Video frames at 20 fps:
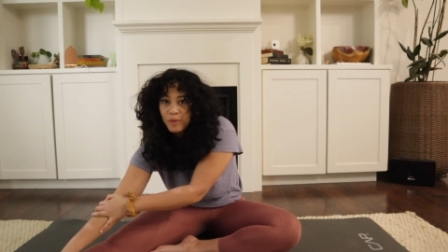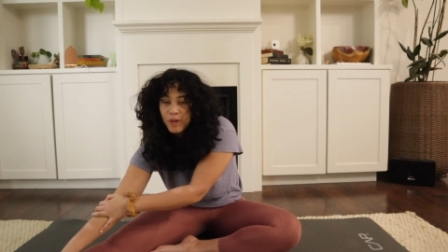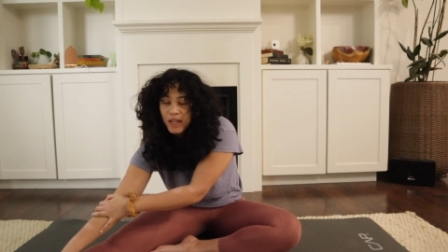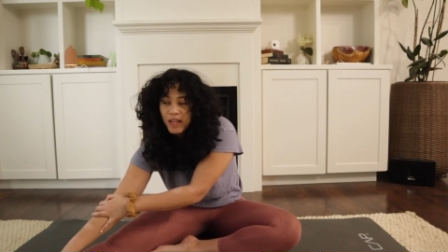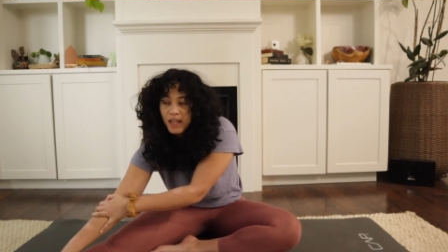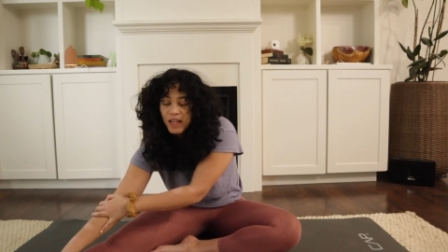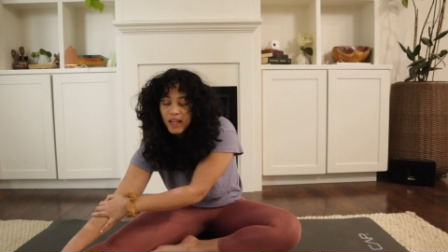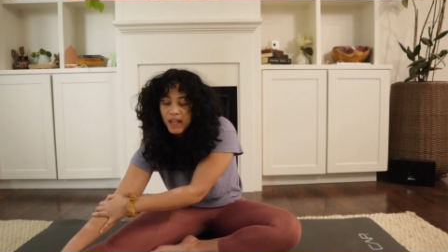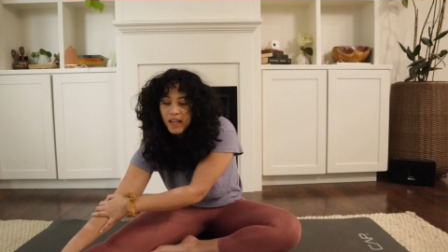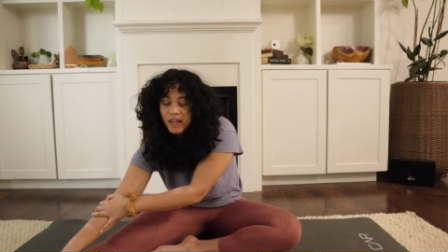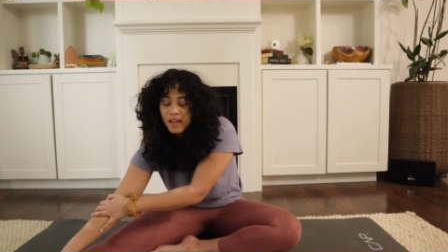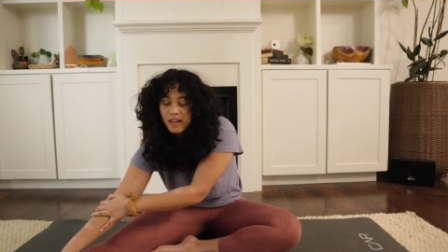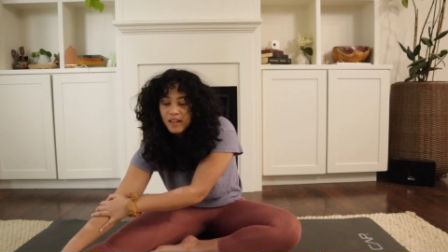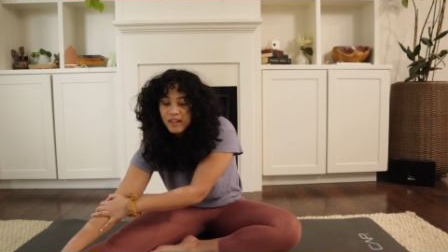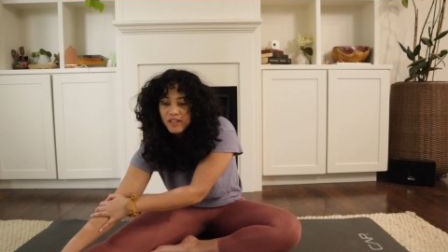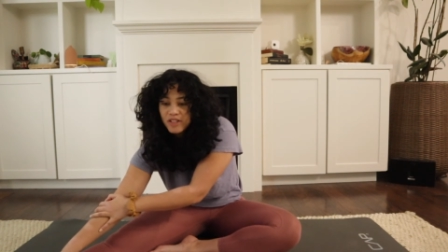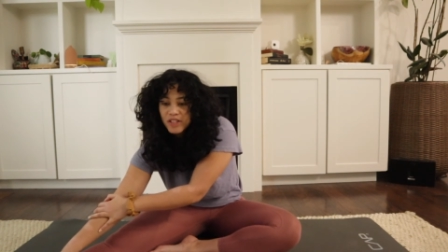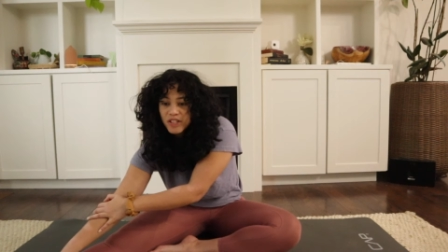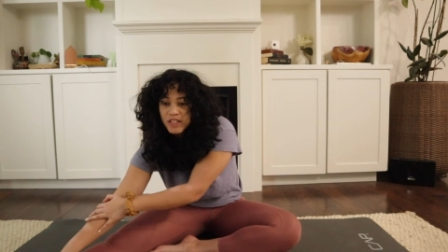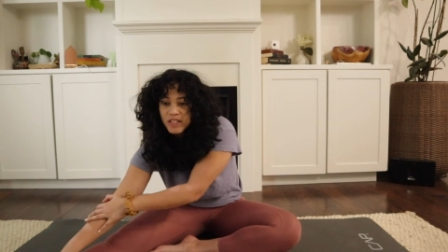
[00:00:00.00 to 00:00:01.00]

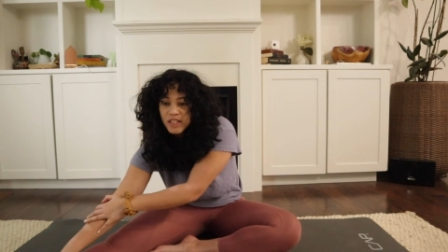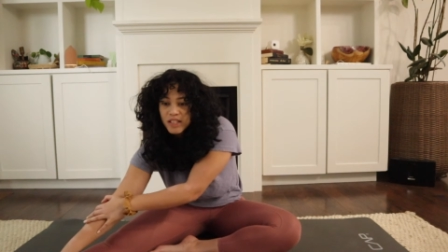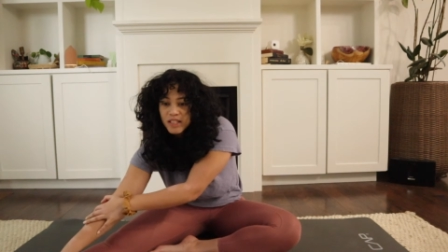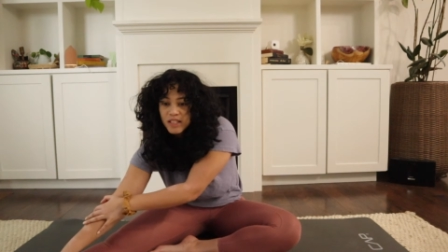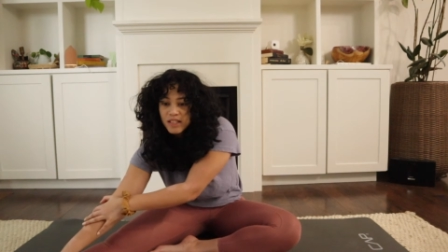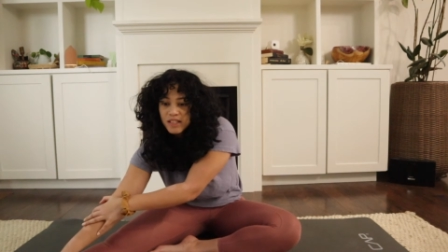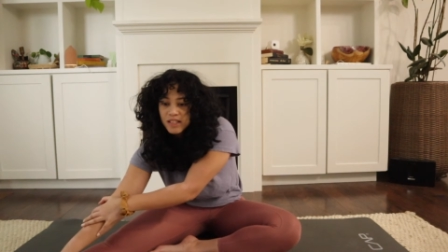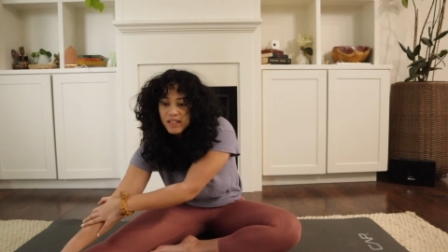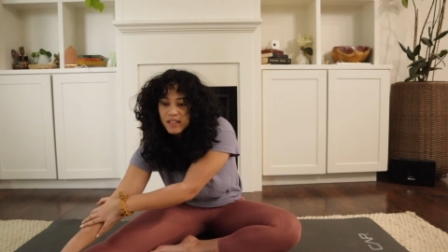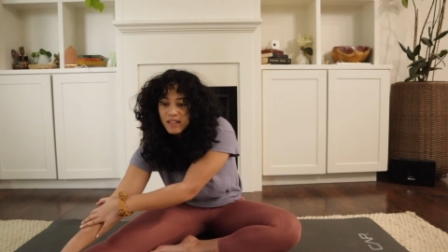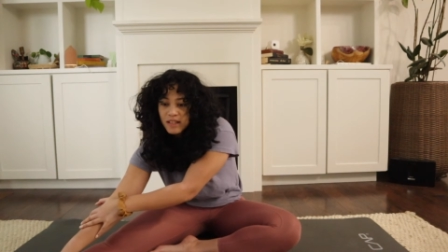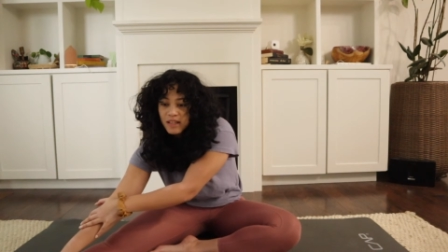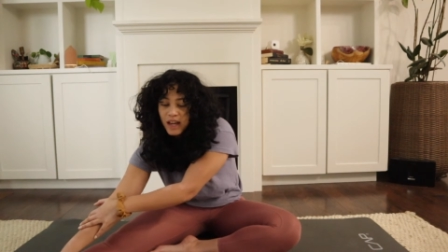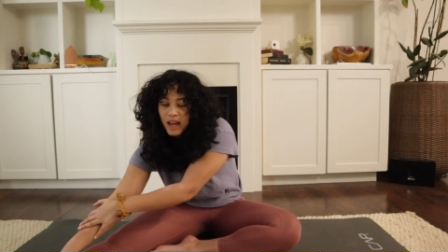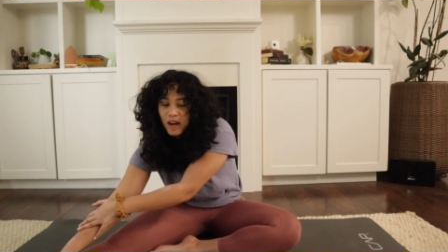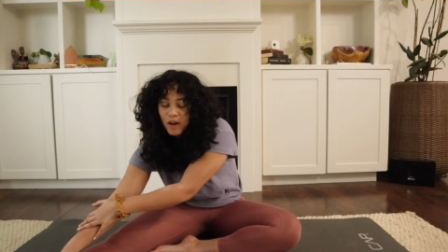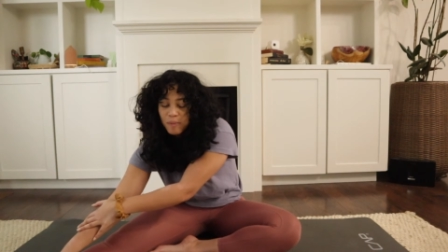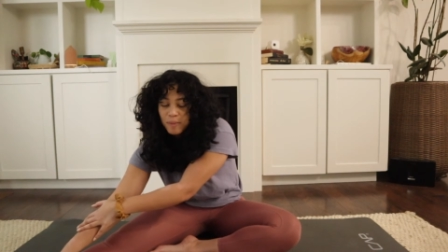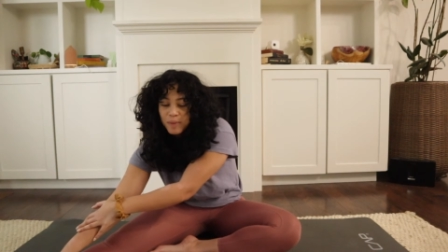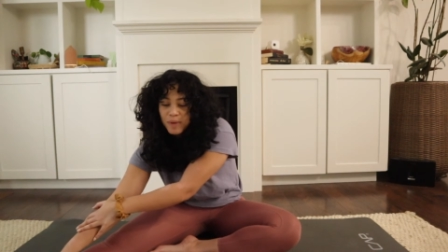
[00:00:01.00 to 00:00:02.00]
week just to
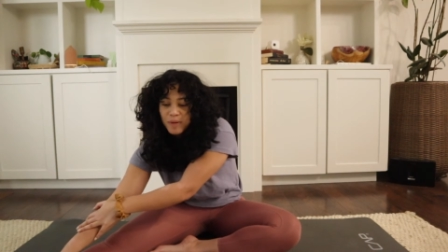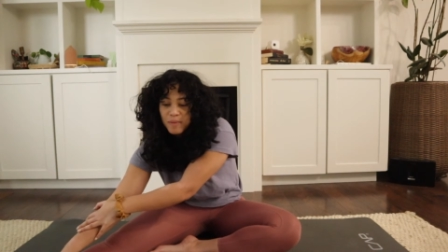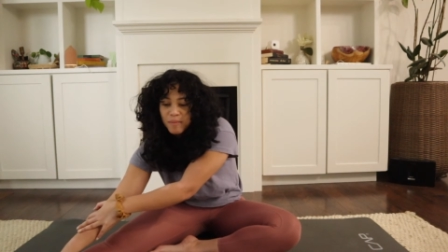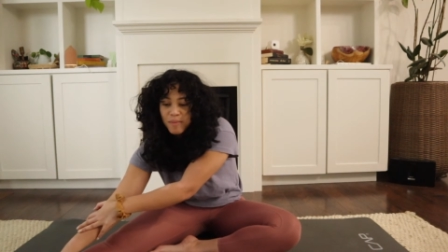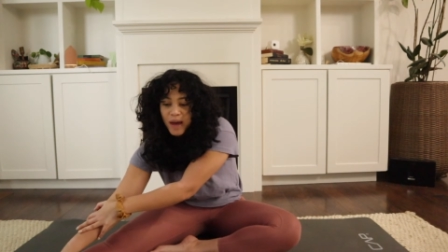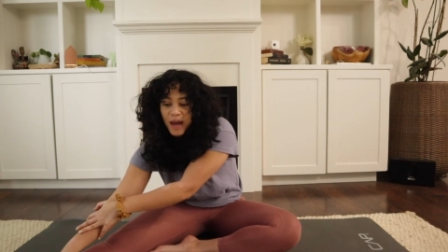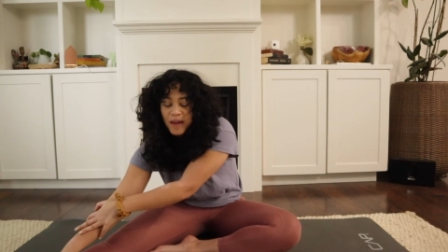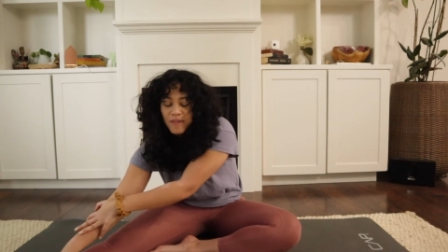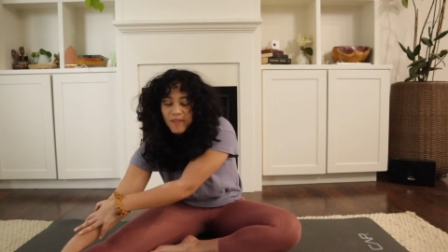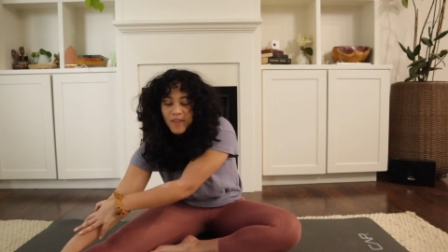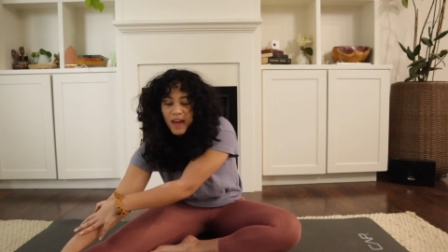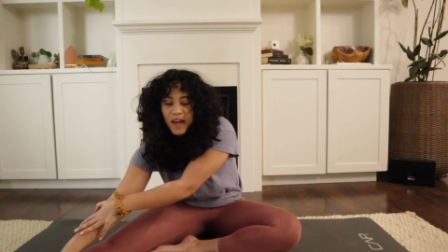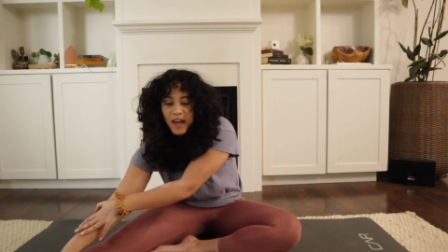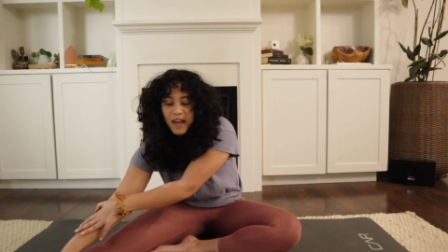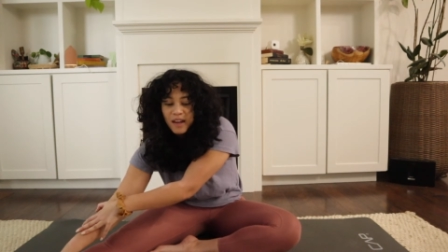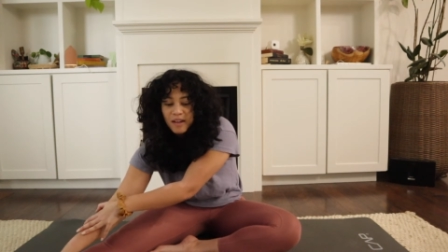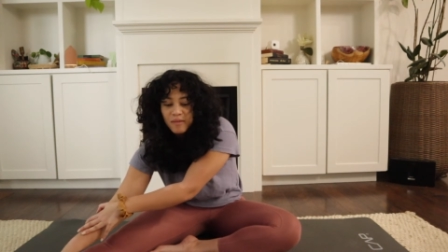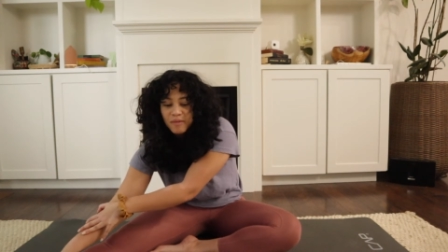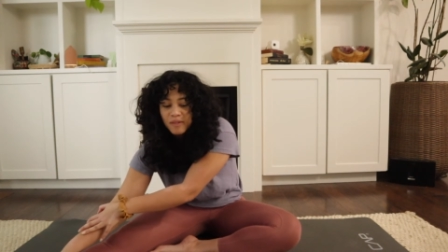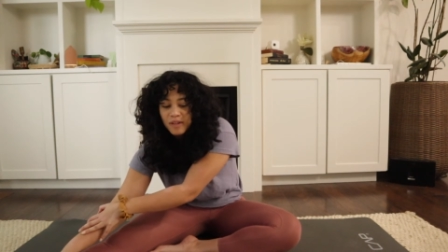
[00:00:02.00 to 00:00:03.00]
help combat
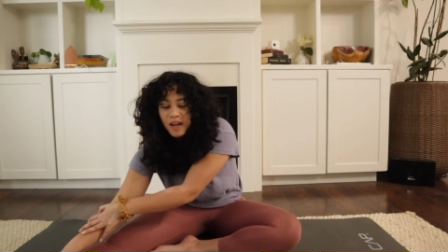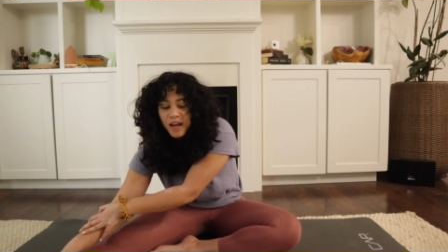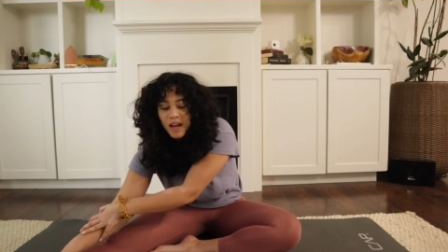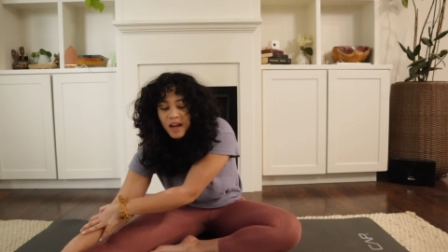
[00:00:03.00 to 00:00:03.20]
that and